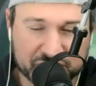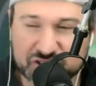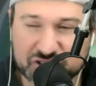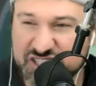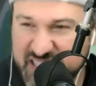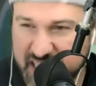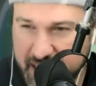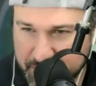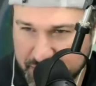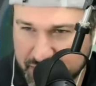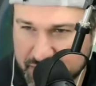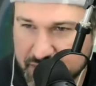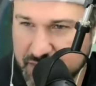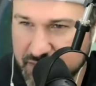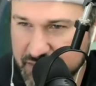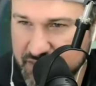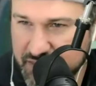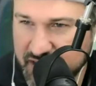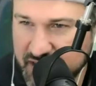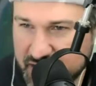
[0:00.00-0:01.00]
just step.
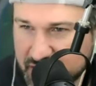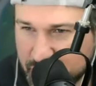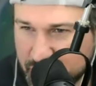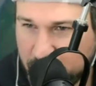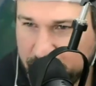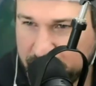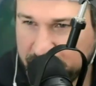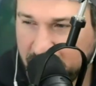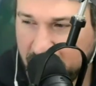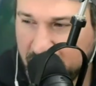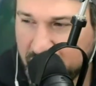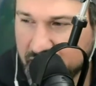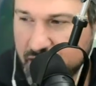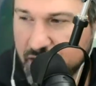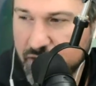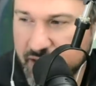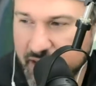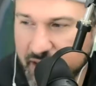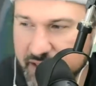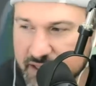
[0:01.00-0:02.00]
Yeah, I would say that. Yeah.
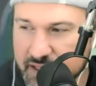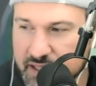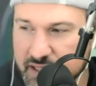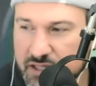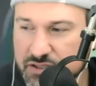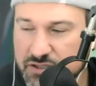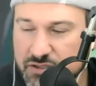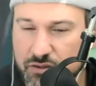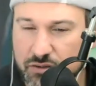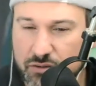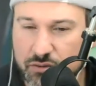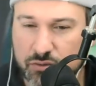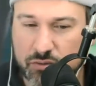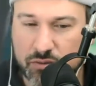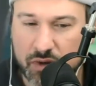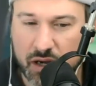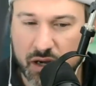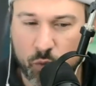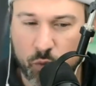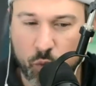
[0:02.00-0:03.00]
Okay,
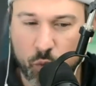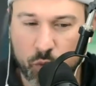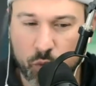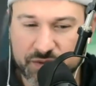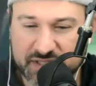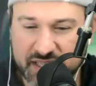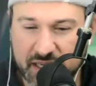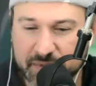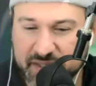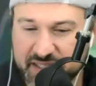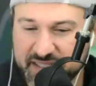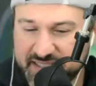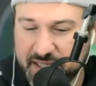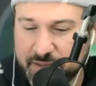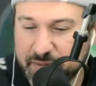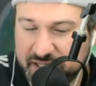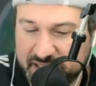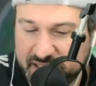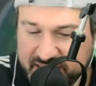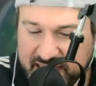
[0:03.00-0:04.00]
so tell me,
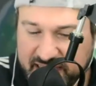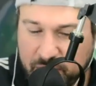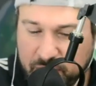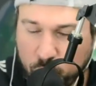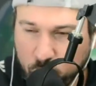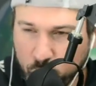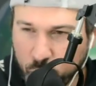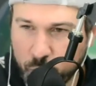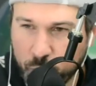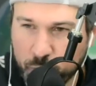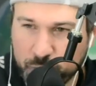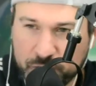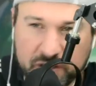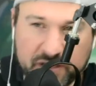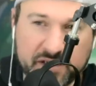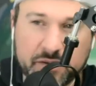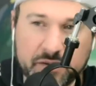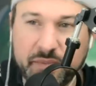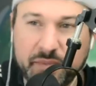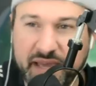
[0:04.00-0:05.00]
take me into that world a
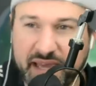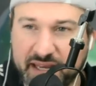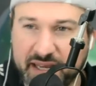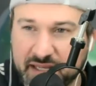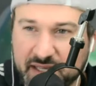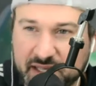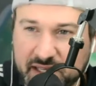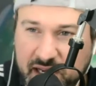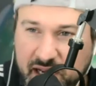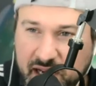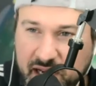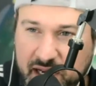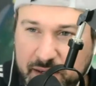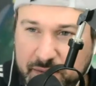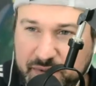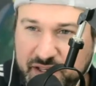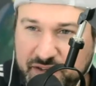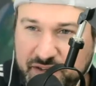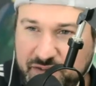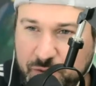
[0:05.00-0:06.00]
little bit.
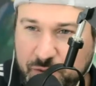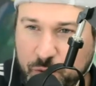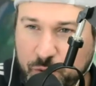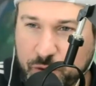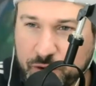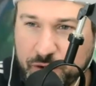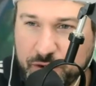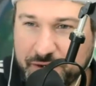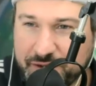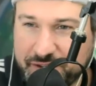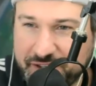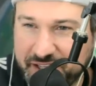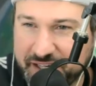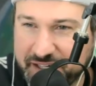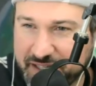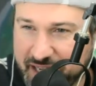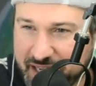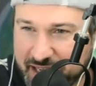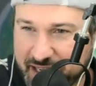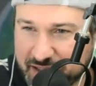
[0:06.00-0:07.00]
Um, if you are
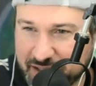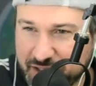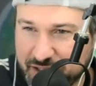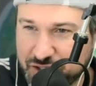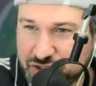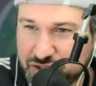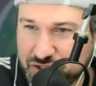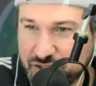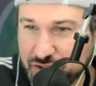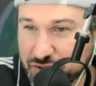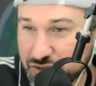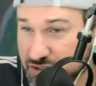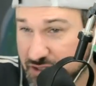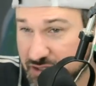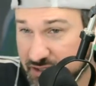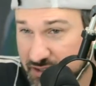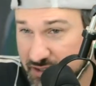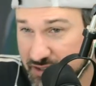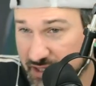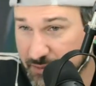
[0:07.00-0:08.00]
in college and there's yeah.
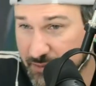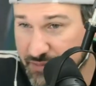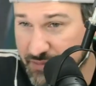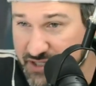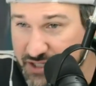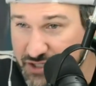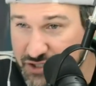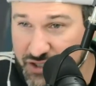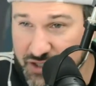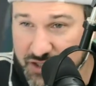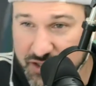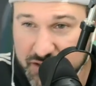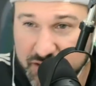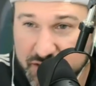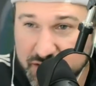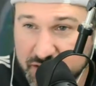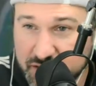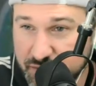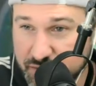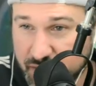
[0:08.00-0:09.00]

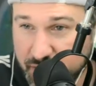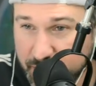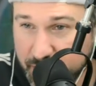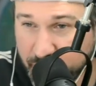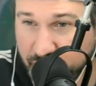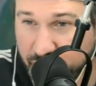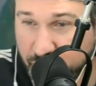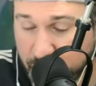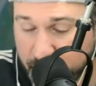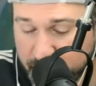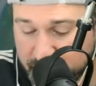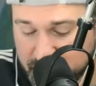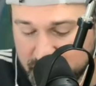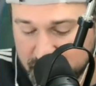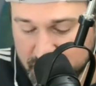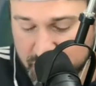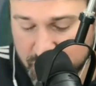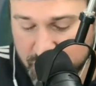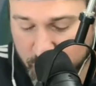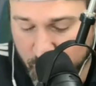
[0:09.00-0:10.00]
competitions, maybe
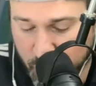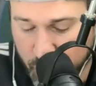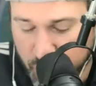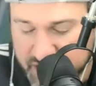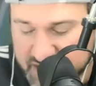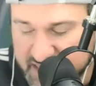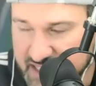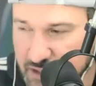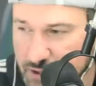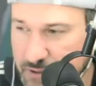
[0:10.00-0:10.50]
performances, what does that